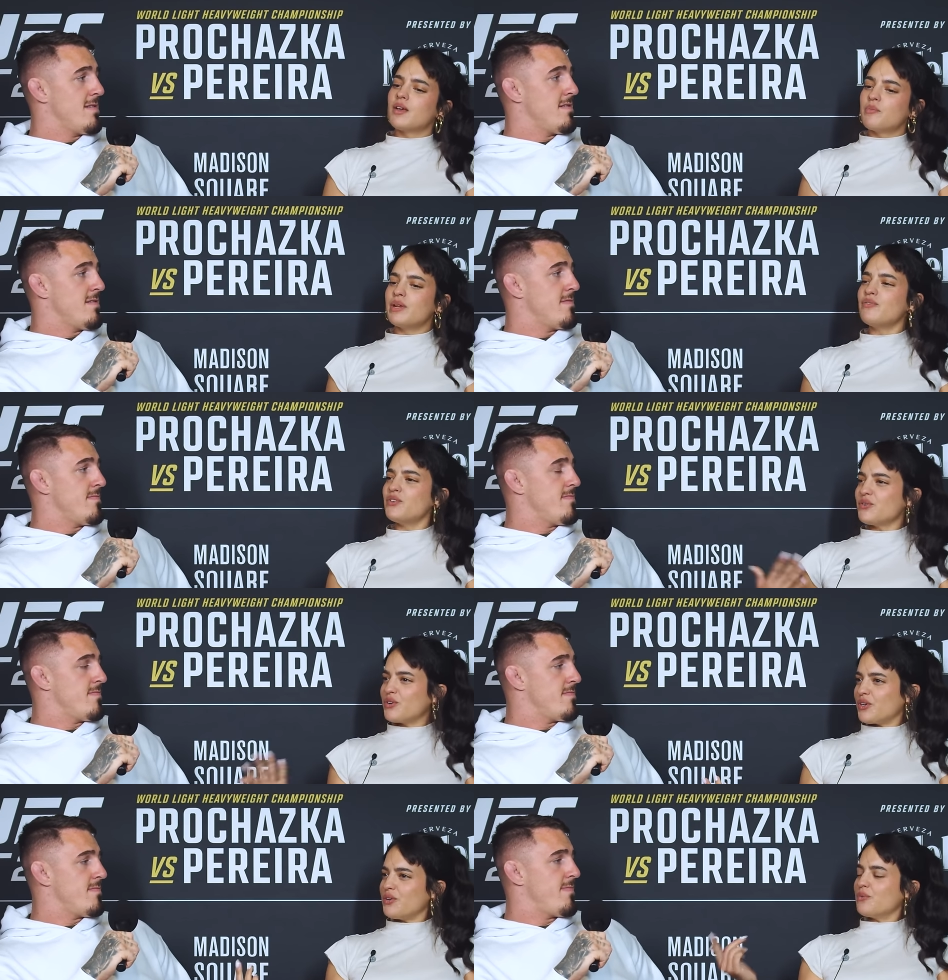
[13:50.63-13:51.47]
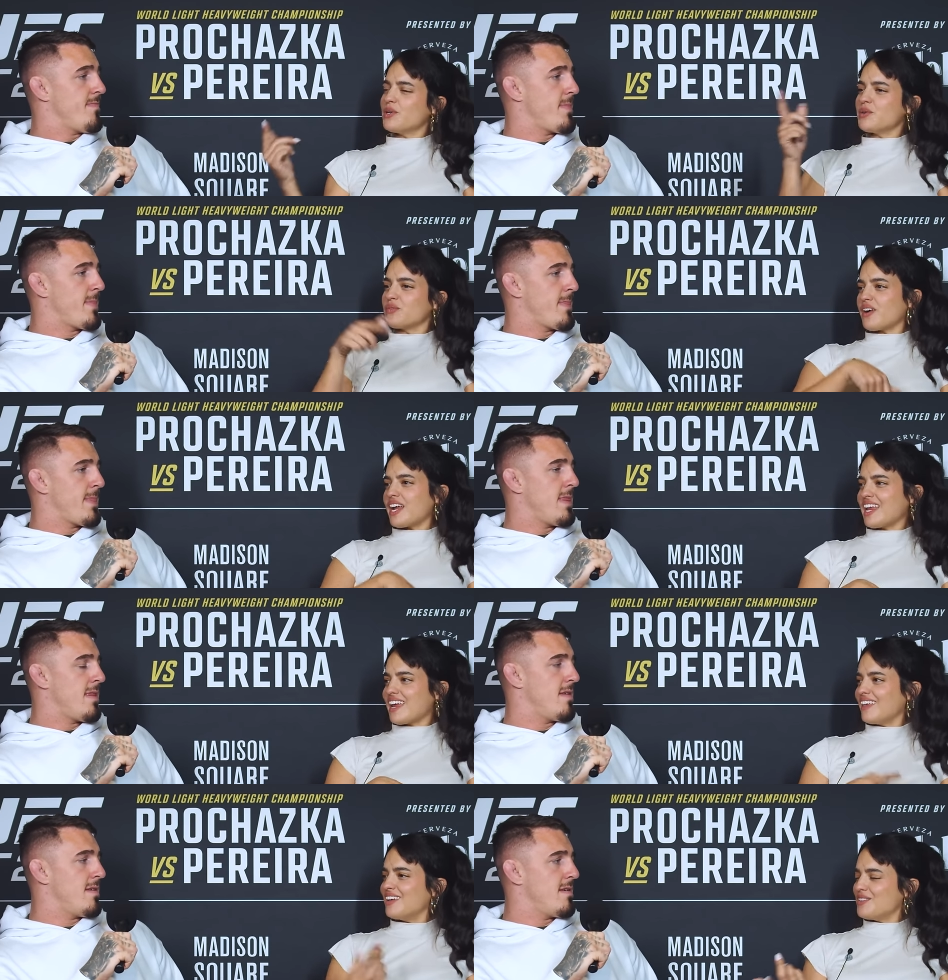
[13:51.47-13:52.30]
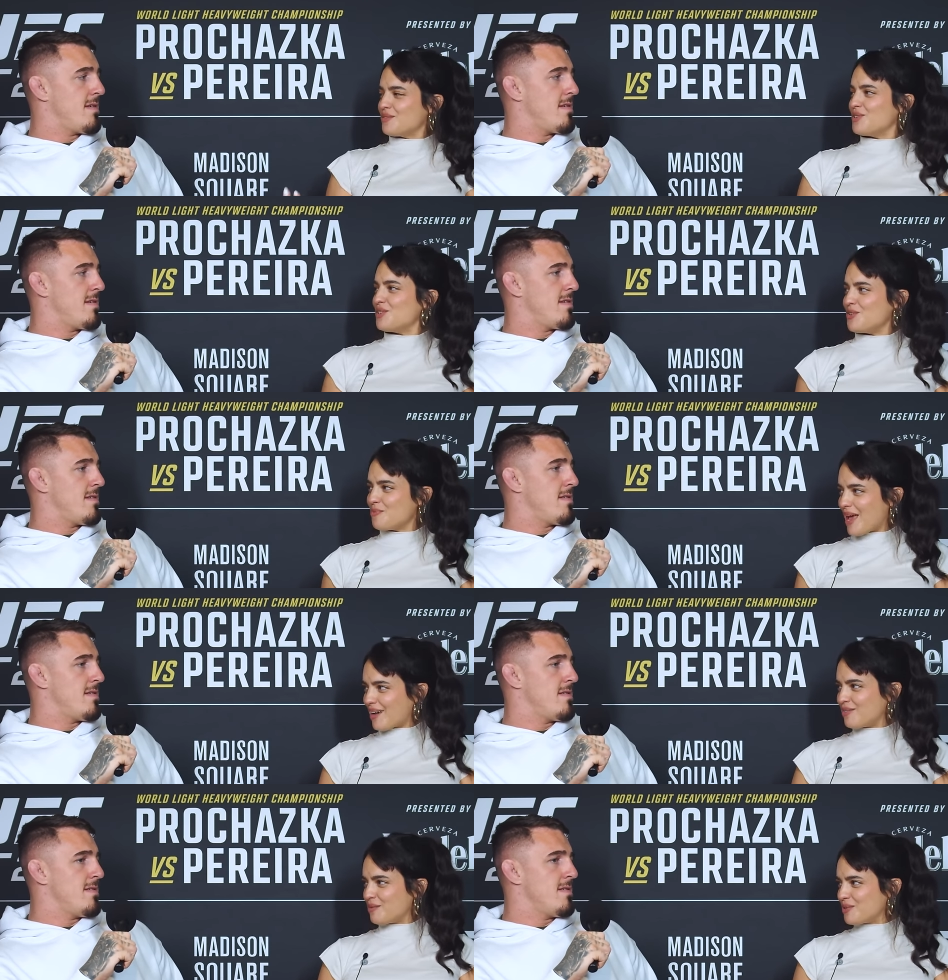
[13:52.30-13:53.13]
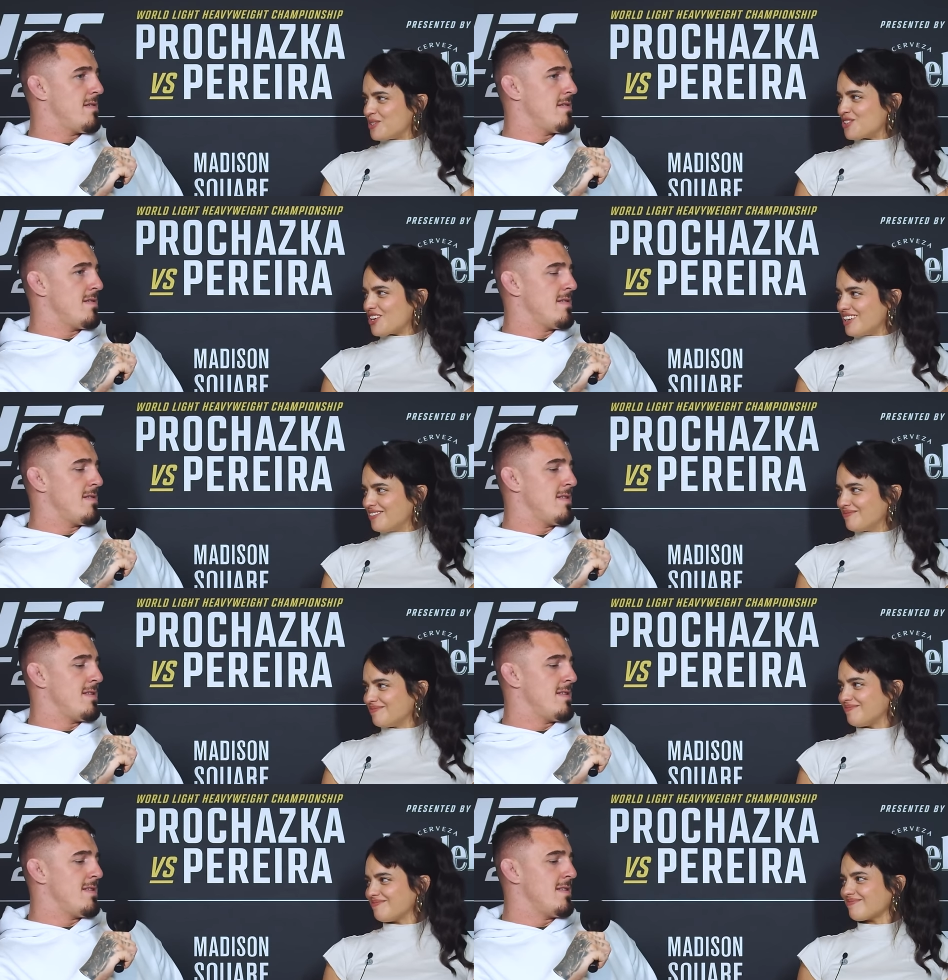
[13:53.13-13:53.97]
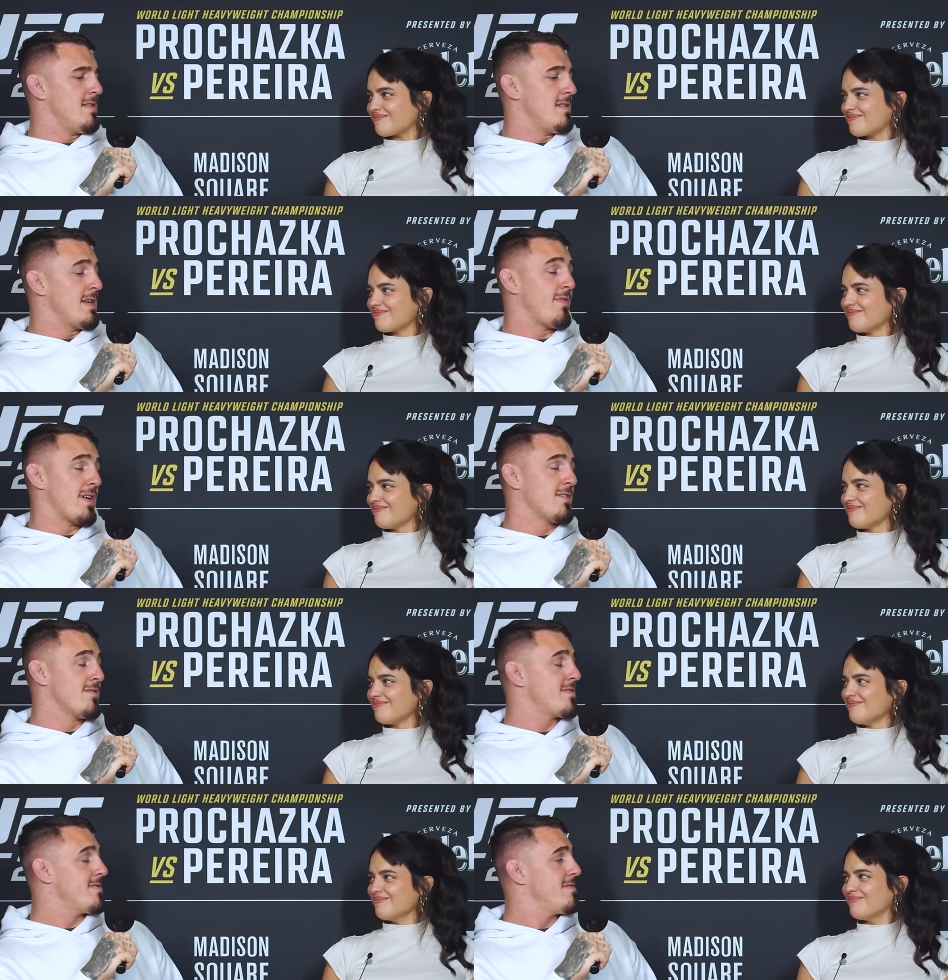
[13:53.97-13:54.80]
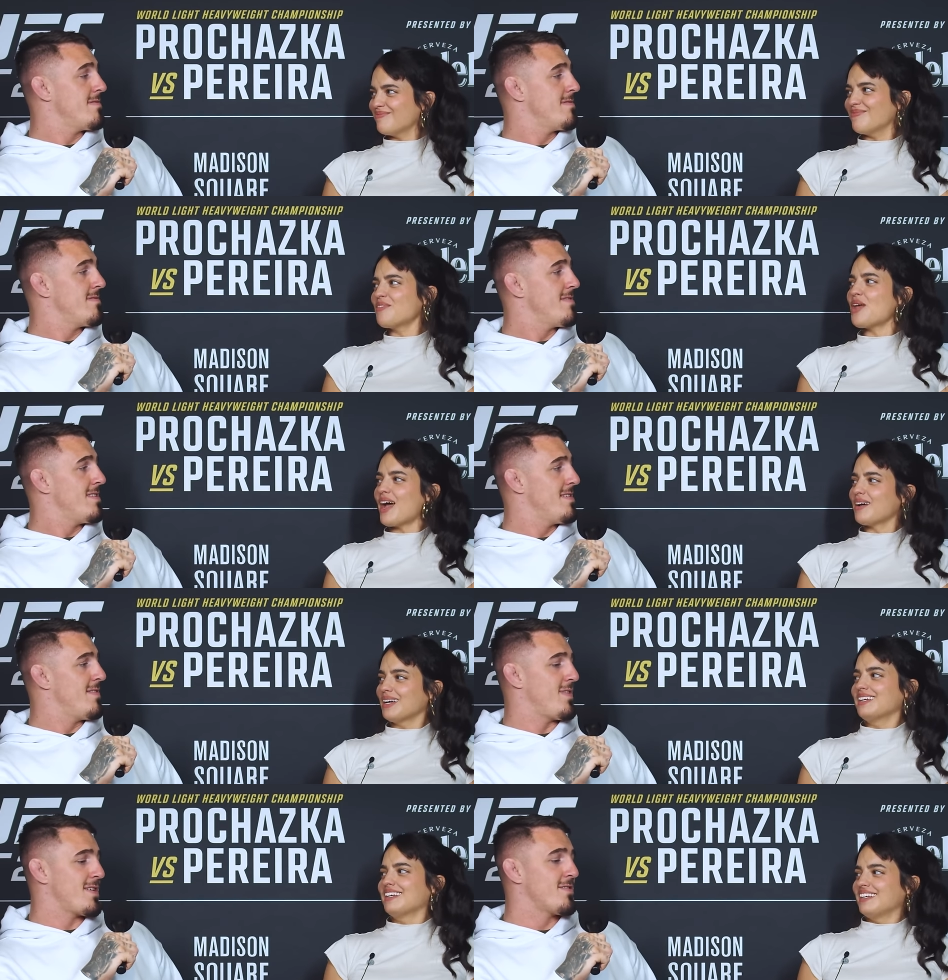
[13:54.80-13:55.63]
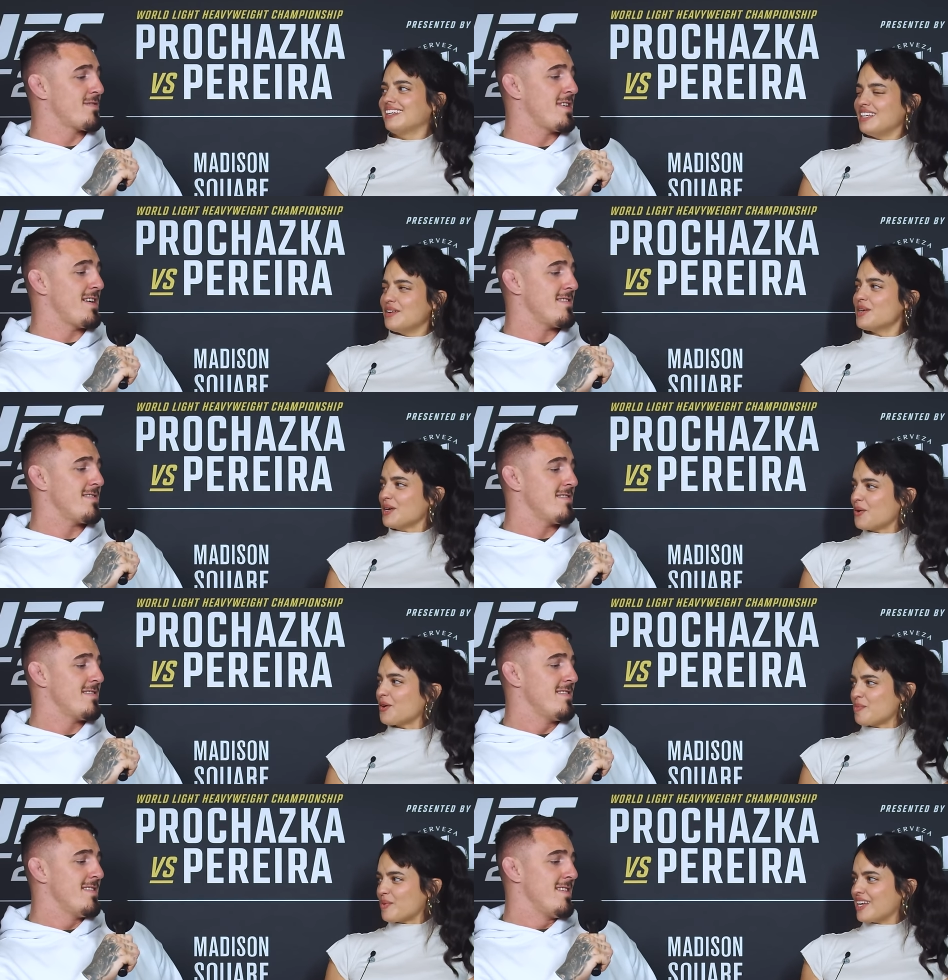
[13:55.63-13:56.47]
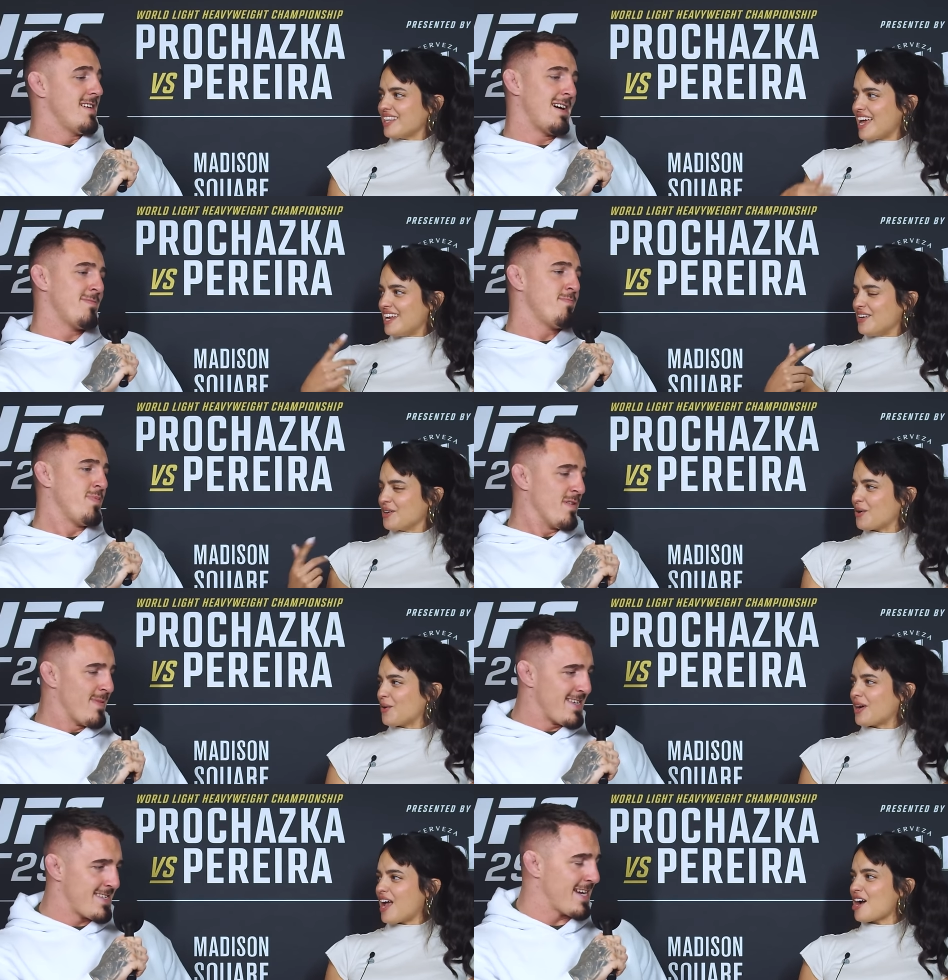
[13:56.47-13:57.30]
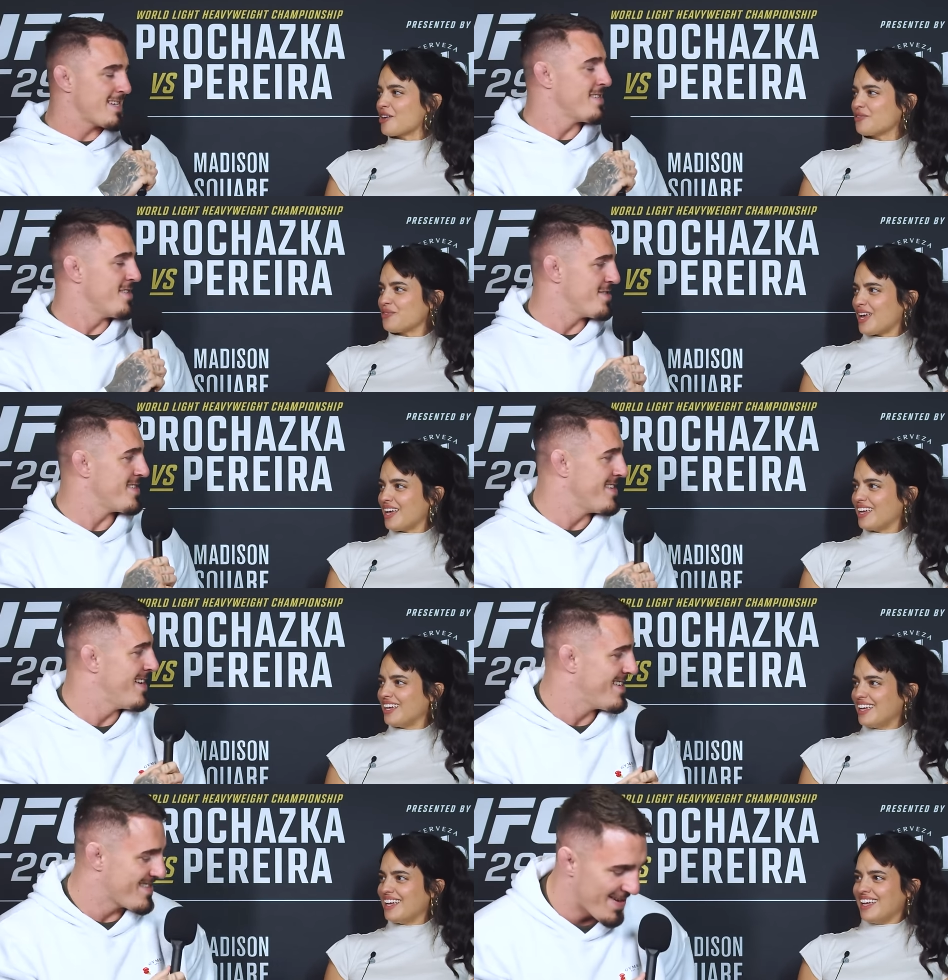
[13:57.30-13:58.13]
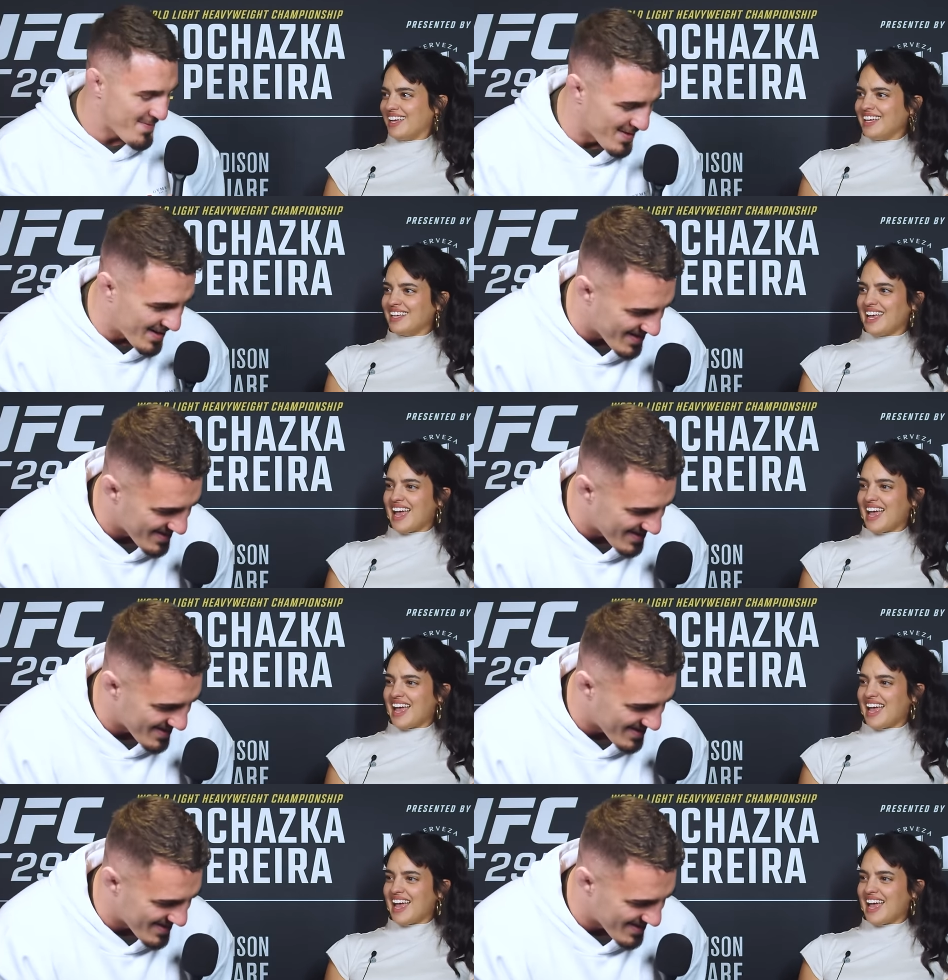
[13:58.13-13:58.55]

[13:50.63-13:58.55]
Speaker 1: But if you could, when you were fighting aliens, would you do backflips and shit?
Speaker 2: If I could.
Speaker 1: Yeah. If I could, yeah. You would incorporate that in your choreography. Put a bit of sexiness in, yeah, definitely.